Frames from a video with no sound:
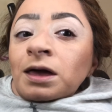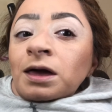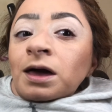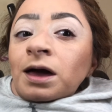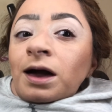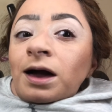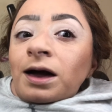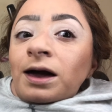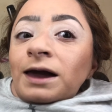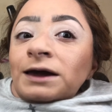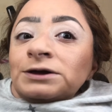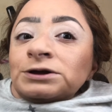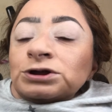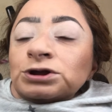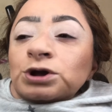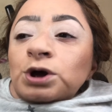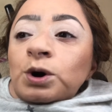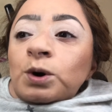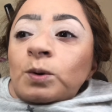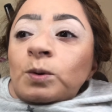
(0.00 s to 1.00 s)
I
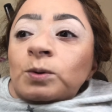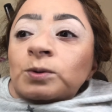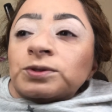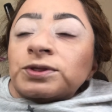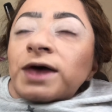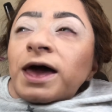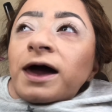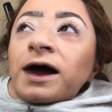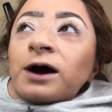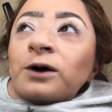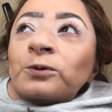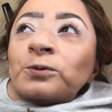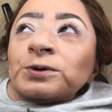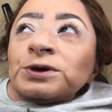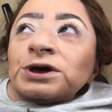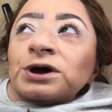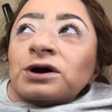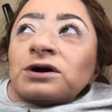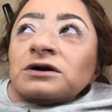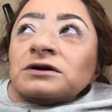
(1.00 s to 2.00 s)
know that
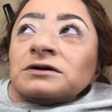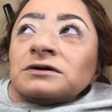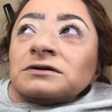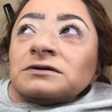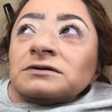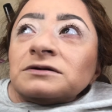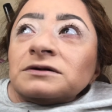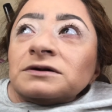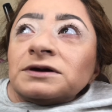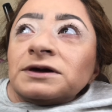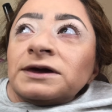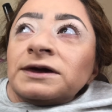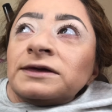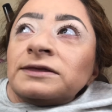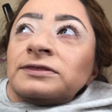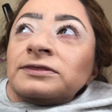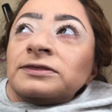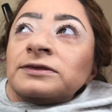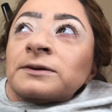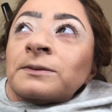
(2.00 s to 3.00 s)
we are
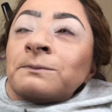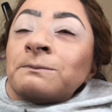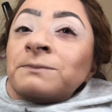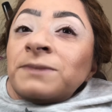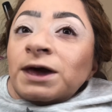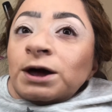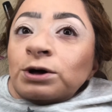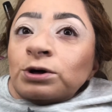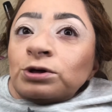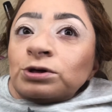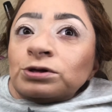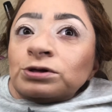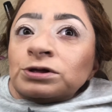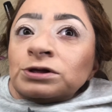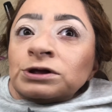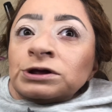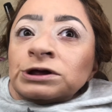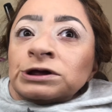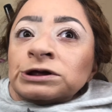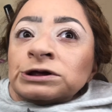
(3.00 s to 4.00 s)
in the middle,
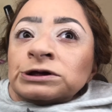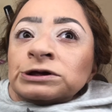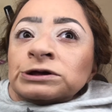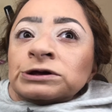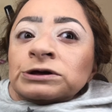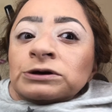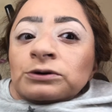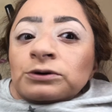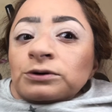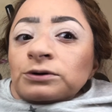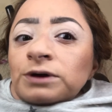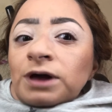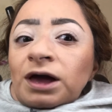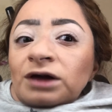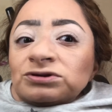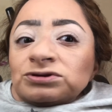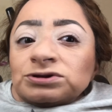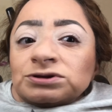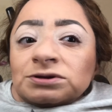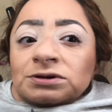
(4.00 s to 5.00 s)
or
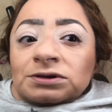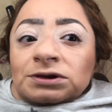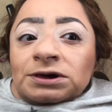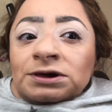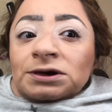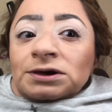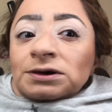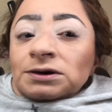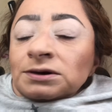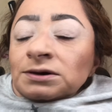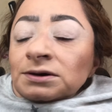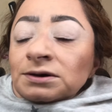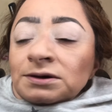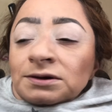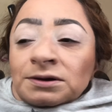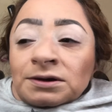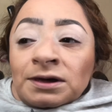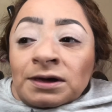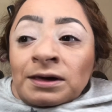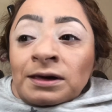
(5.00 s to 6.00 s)
actually,
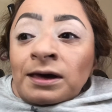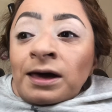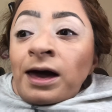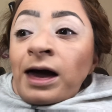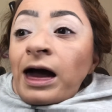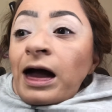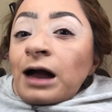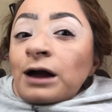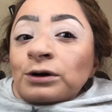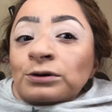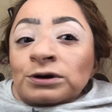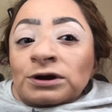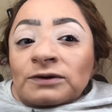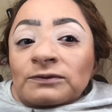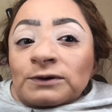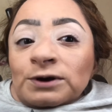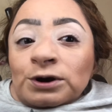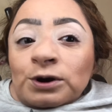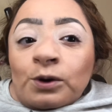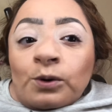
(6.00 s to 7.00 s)
I don't
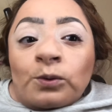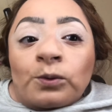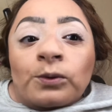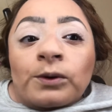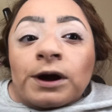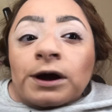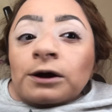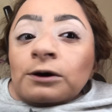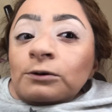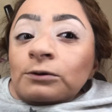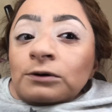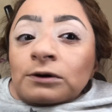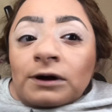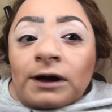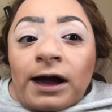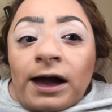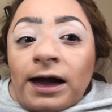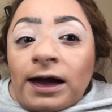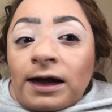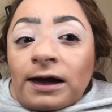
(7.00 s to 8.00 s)
even know where we're
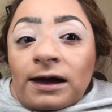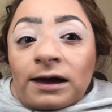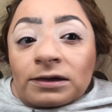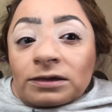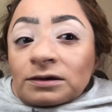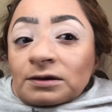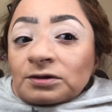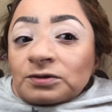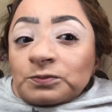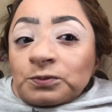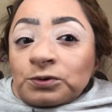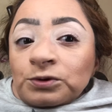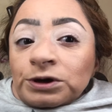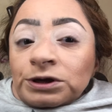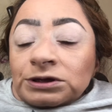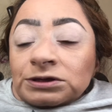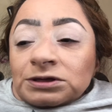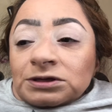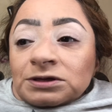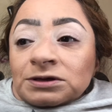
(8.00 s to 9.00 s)
at this
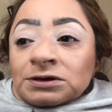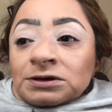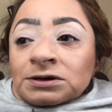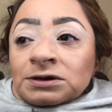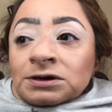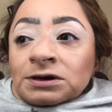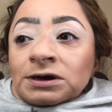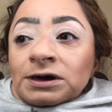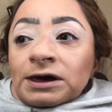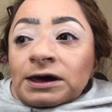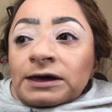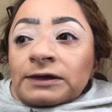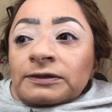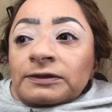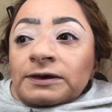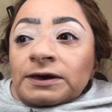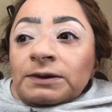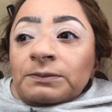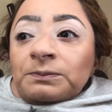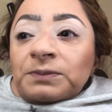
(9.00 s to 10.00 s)
point in
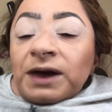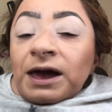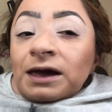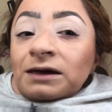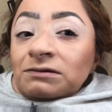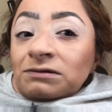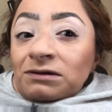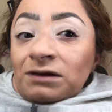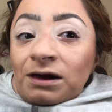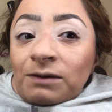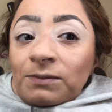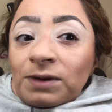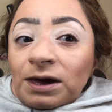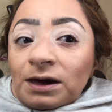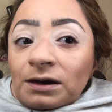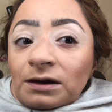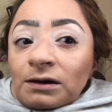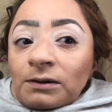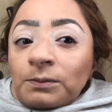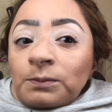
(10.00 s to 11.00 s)
the pandemic,
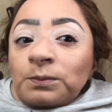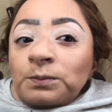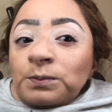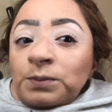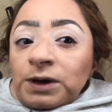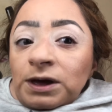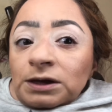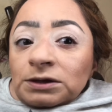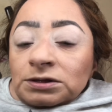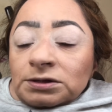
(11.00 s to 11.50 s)
but